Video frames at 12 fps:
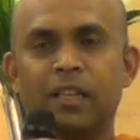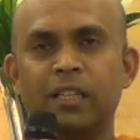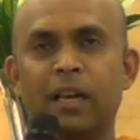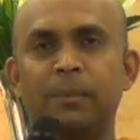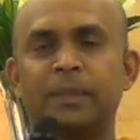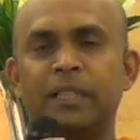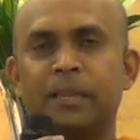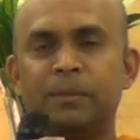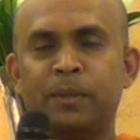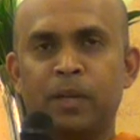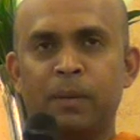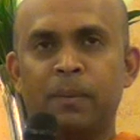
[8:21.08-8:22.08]
Yeah, I'm
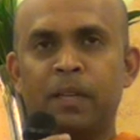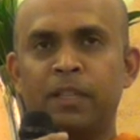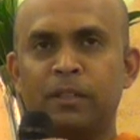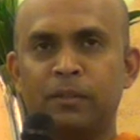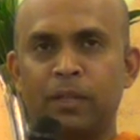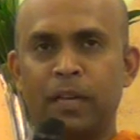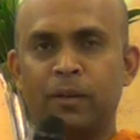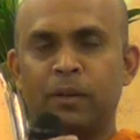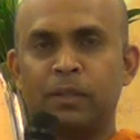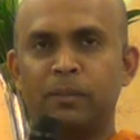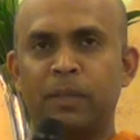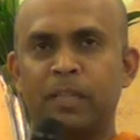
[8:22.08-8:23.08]
talking about, like
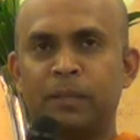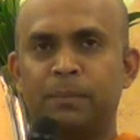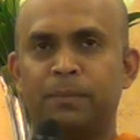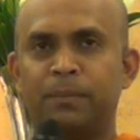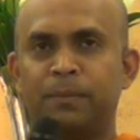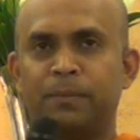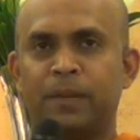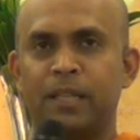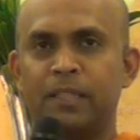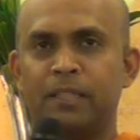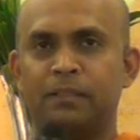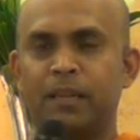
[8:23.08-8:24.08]
automatic
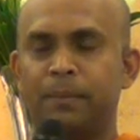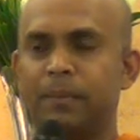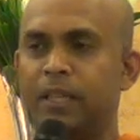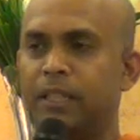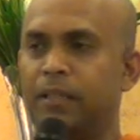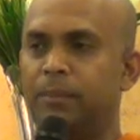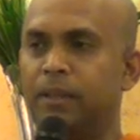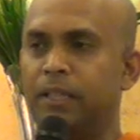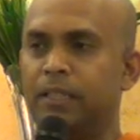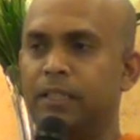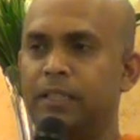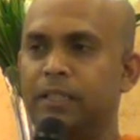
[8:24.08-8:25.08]
functions happening in the
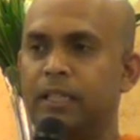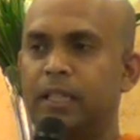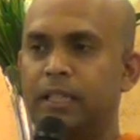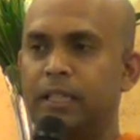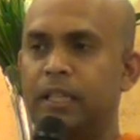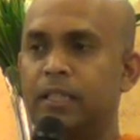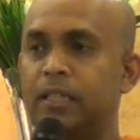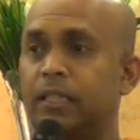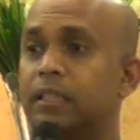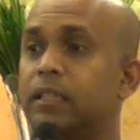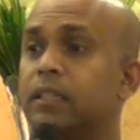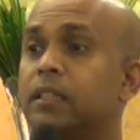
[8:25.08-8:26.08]
body.
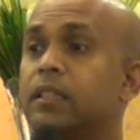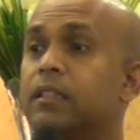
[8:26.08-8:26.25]
Digesting?